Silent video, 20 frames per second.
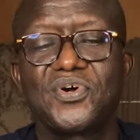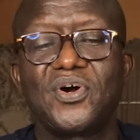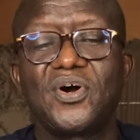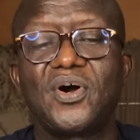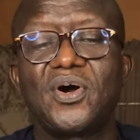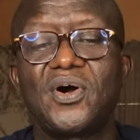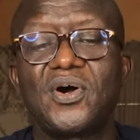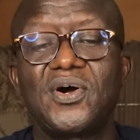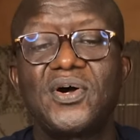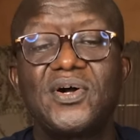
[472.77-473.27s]

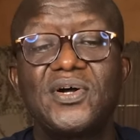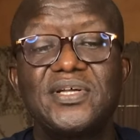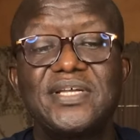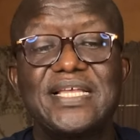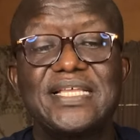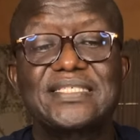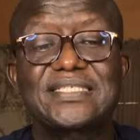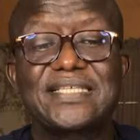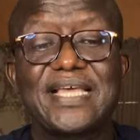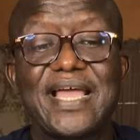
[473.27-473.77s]
all
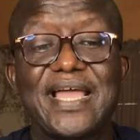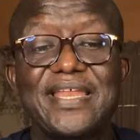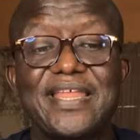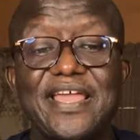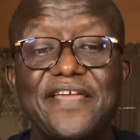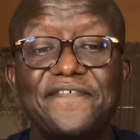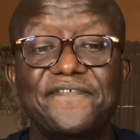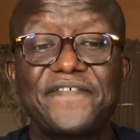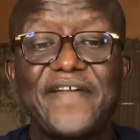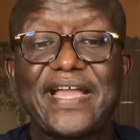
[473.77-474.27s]
the side
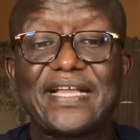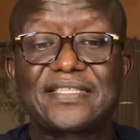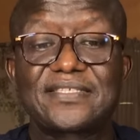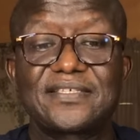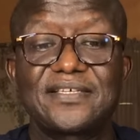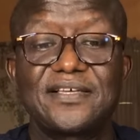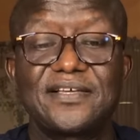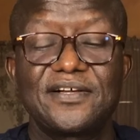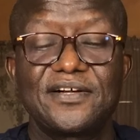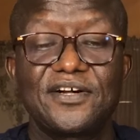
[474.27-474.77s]
effects
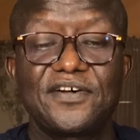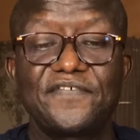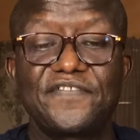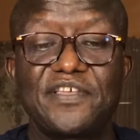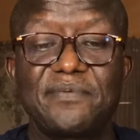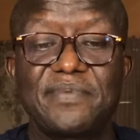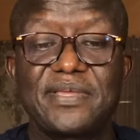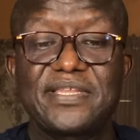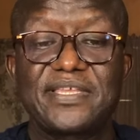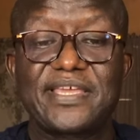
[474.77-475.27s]
of
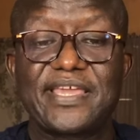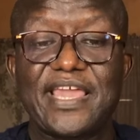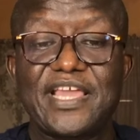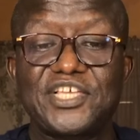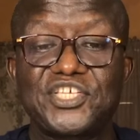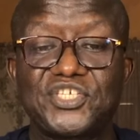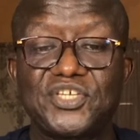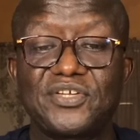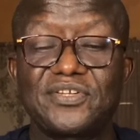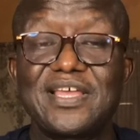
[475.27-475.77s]
the
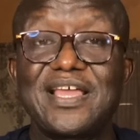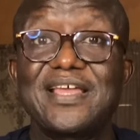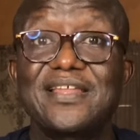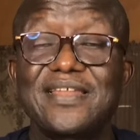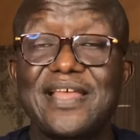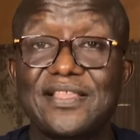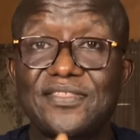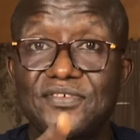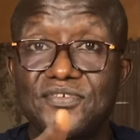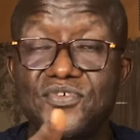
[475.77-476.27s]
medication
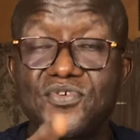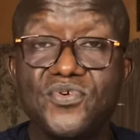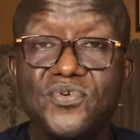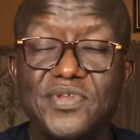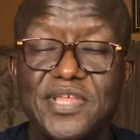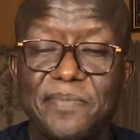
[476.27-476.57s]
that you,